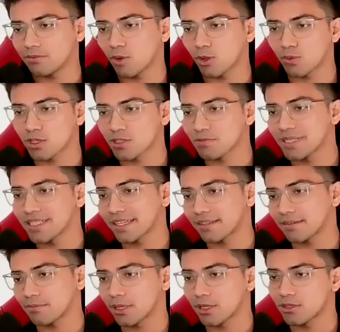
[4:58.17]
What was
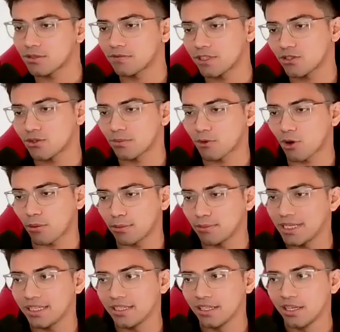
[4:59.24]
missing? Because of which you're
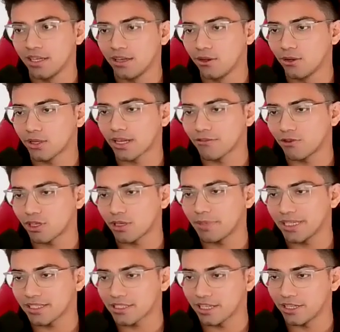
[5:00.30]
probably looking for a
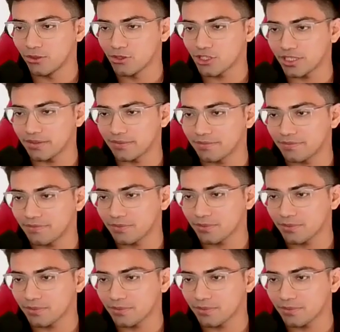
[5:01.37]
better solution.